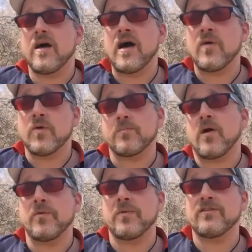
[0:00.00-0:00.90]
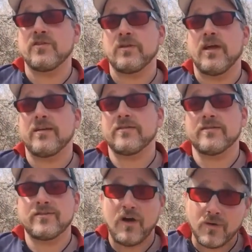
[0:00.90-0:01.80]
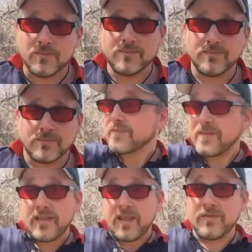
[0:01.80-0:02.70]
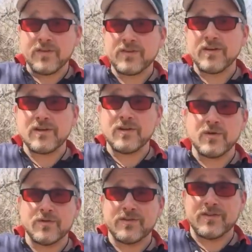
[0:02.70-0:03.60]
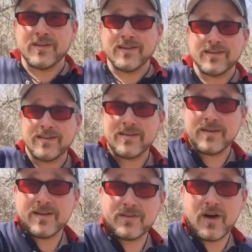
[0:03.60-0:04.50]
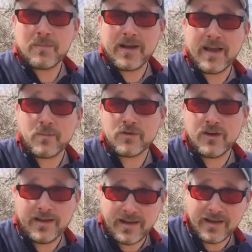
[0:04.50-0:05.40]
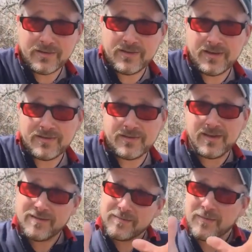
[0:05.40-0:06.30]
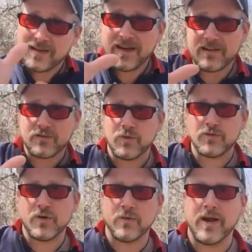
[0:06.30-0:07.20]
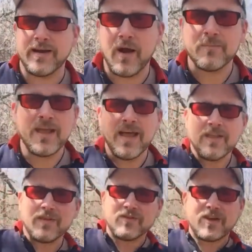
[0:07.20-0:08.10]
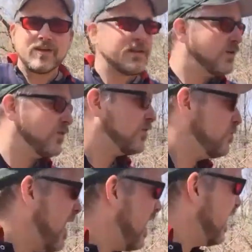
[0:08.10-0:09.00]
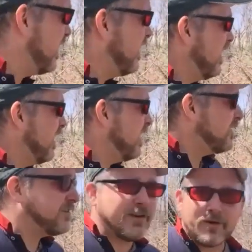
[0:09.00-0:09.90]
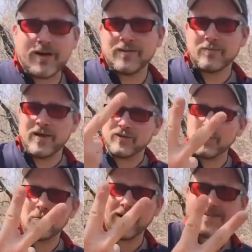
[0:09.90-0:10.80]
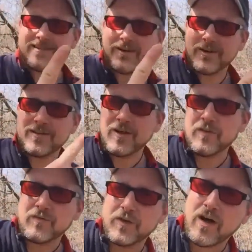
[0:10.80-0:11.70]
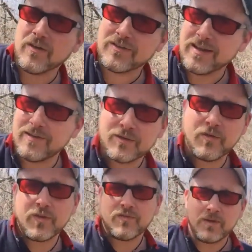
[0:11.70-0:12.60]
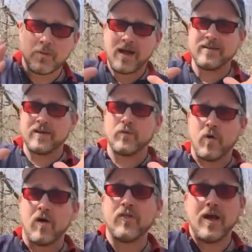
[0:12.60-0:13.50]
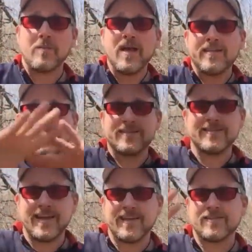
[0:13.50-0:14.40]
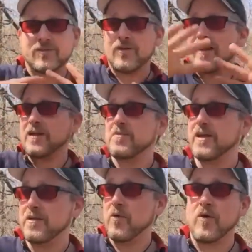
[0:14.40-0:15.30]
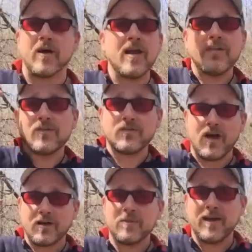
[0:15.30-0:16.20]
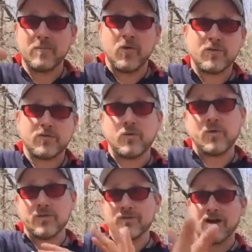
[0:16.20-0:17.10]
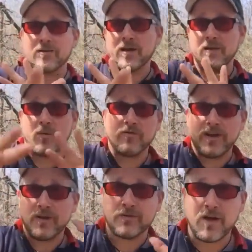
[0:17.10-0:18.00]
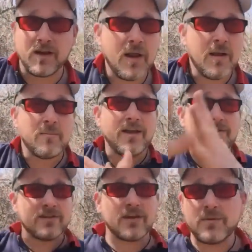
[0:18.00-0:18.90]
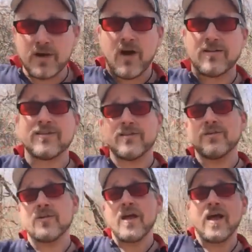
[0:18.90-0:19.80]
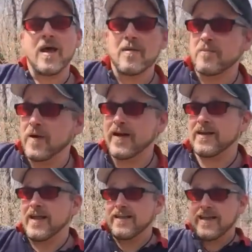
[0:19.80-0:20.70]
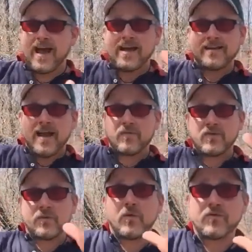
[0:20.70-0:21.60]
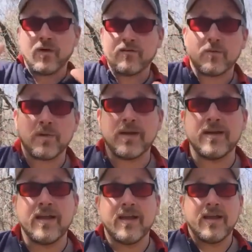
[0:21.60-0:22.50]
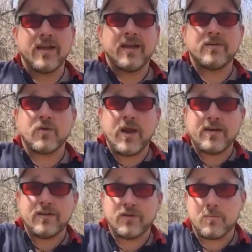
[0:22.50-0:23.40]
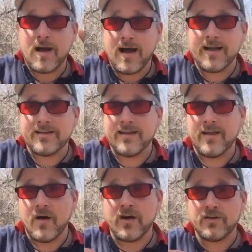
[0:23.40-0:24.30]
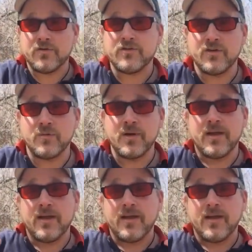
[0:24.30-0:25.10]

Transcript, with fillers: I would have probably been too late. So this concludes, sorry, my camera's shaking. It's attached to a tree right now. This concludes my series, my two-part series on the Fernald State School for the Feeble-Minded in Waltham. This is it. There's not going to be any more. There's not going to be any more of the school. There's not going to be any more videos on it because it's going to be gone soon. But yeah, now this will forever be ingrained in your mind on YouTube